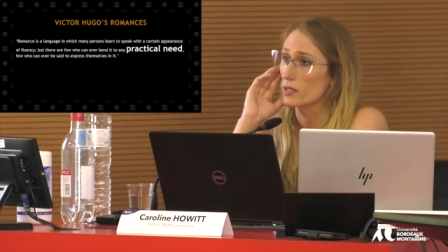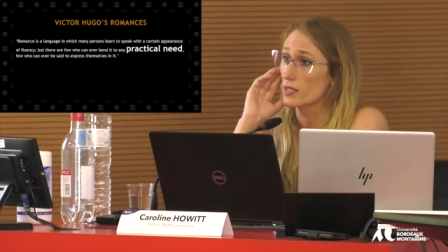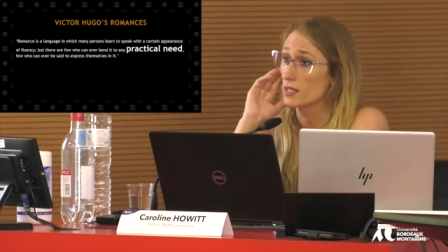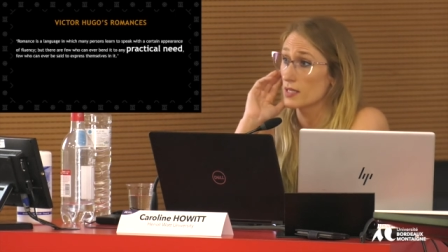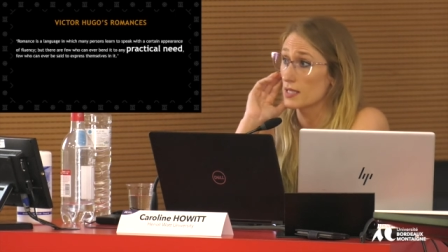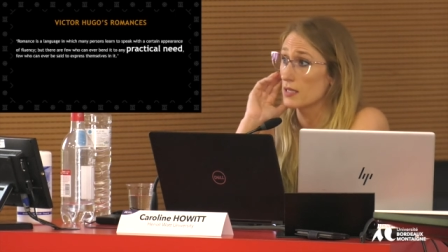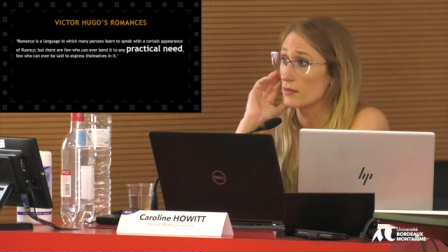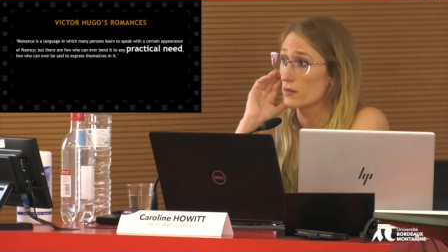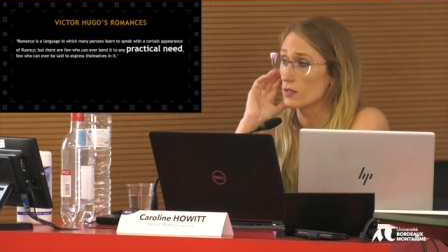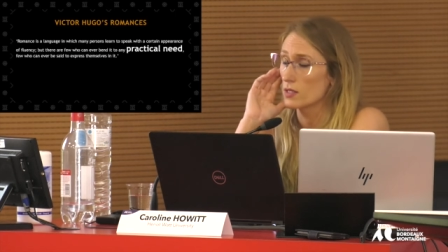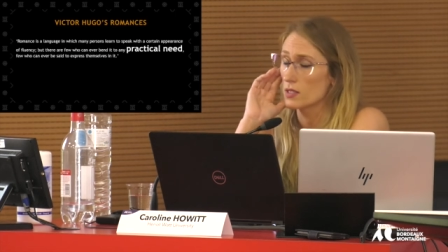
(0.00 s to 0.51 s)
with
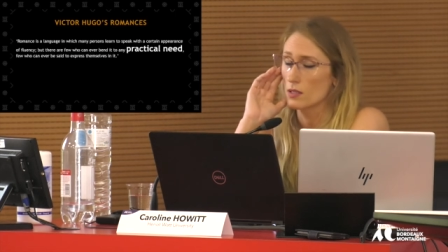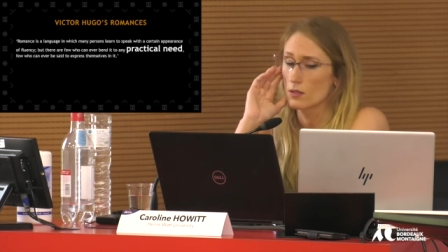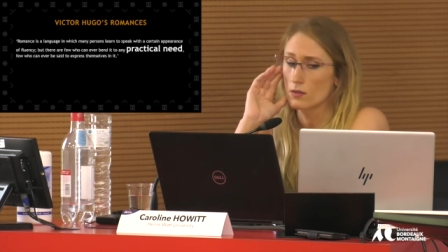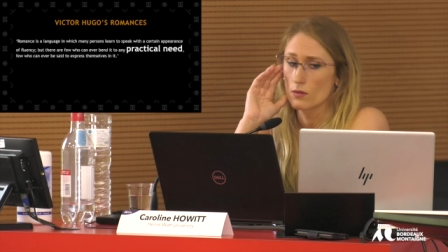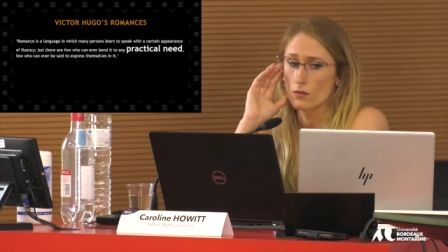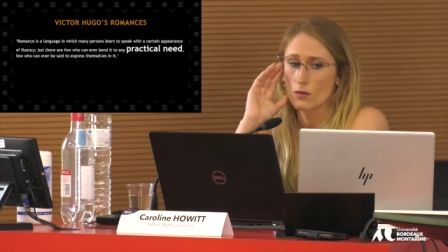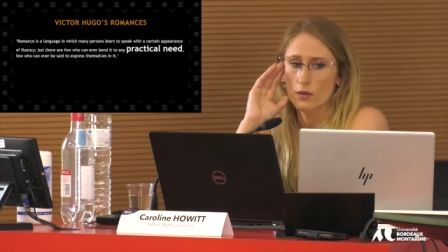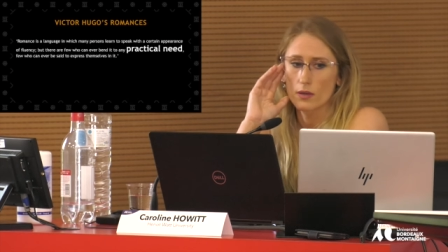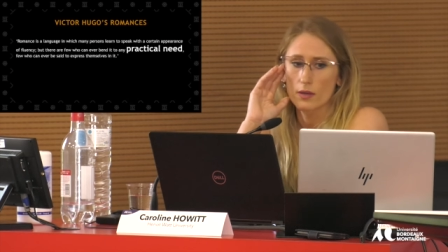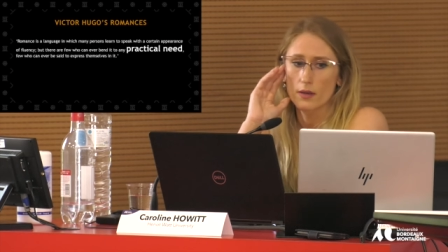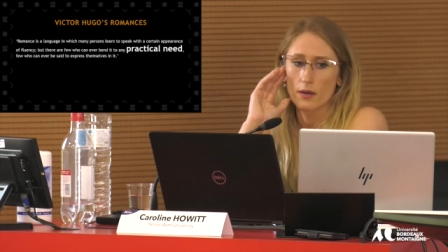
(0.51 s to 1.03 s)

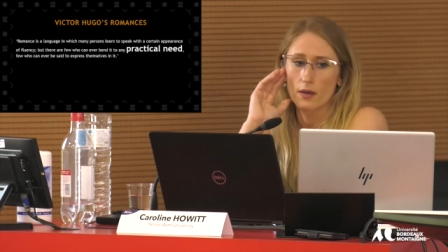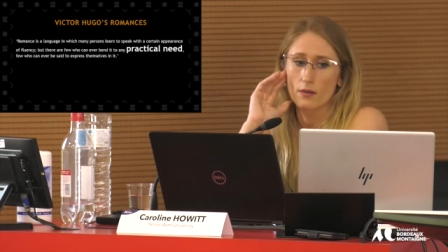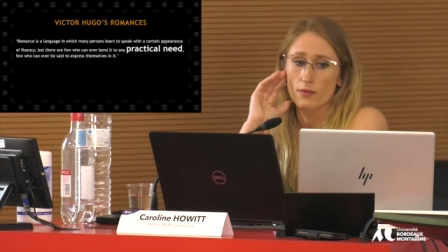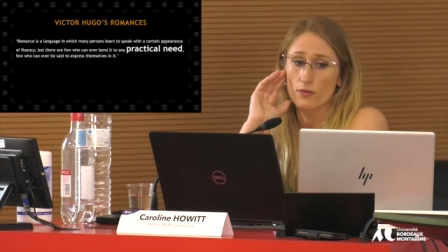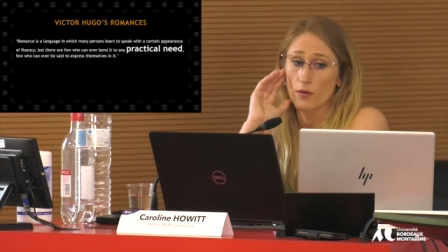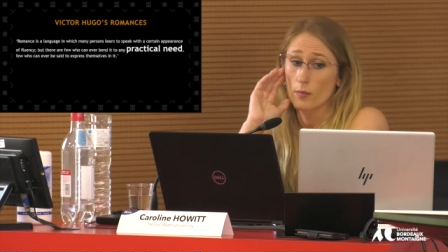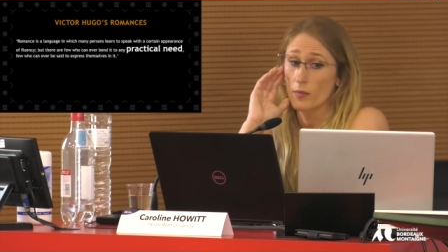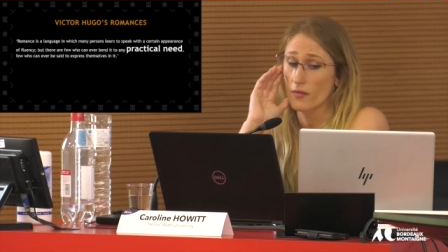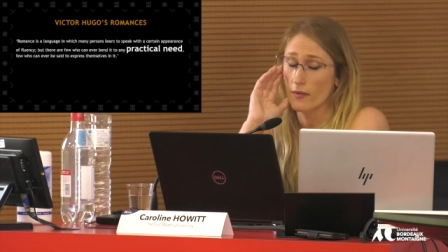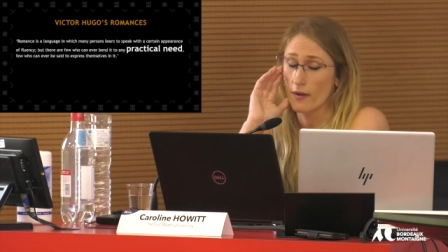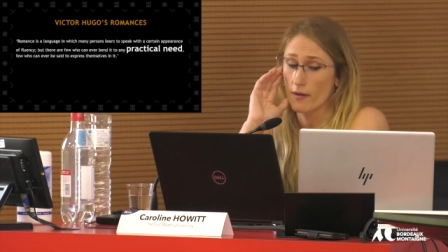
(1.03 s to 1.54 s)
Stevenson
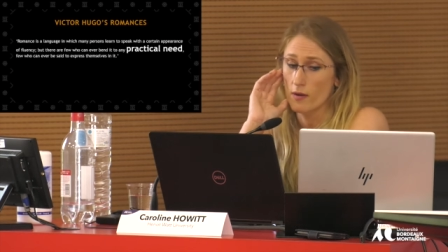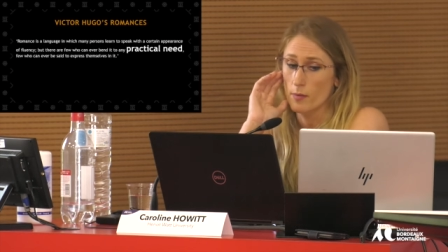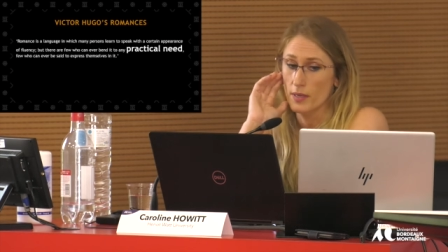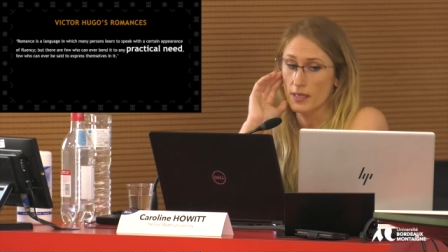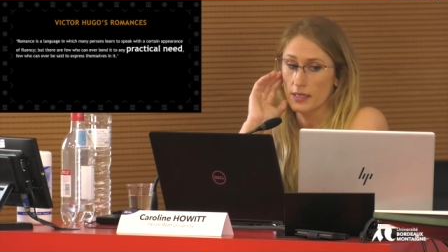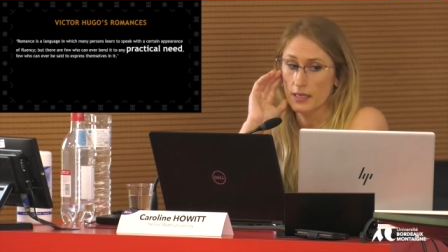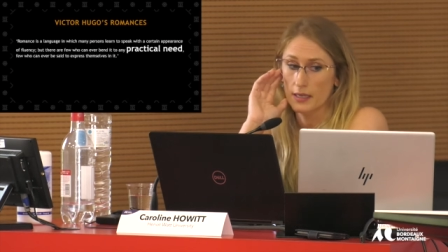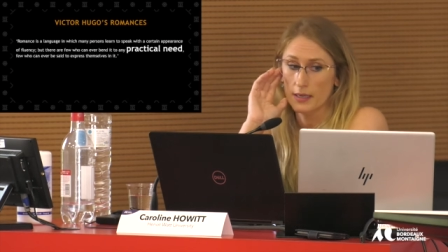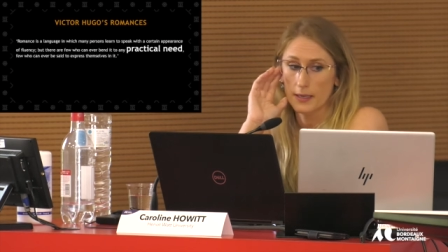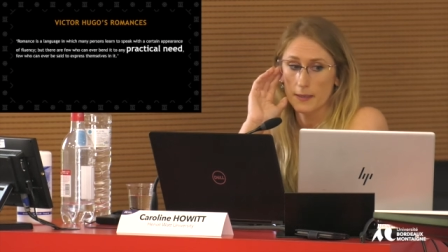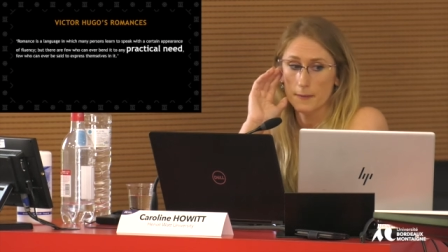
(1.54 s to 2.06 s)
from the very
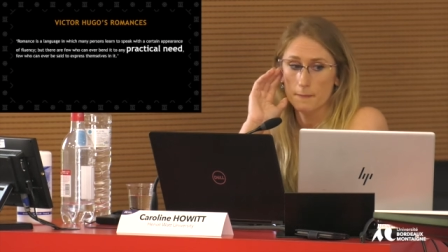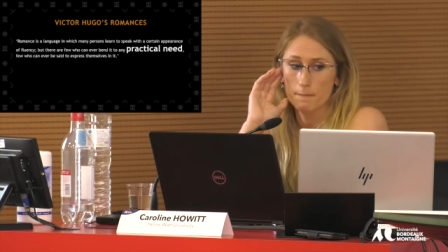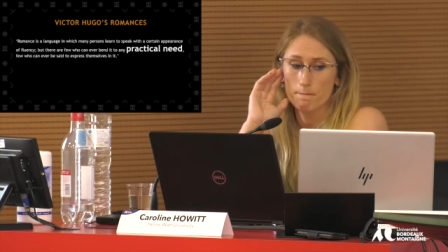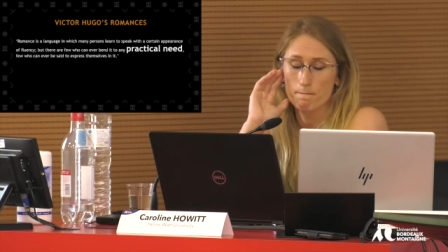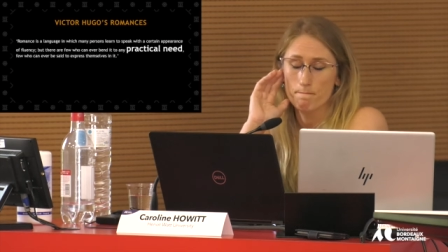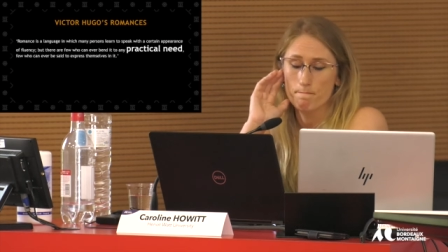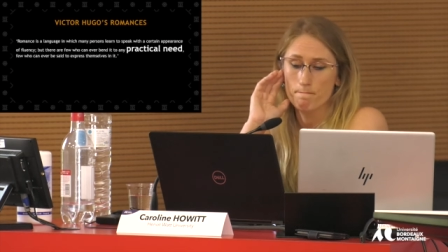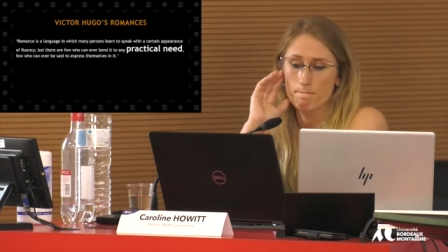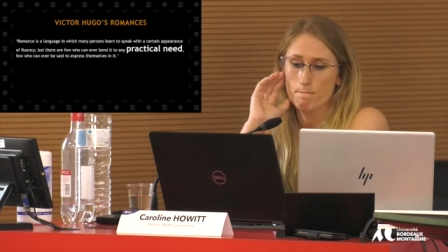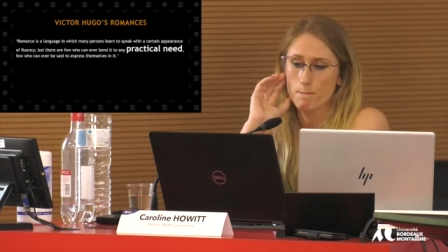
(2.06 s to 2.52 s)
beginning.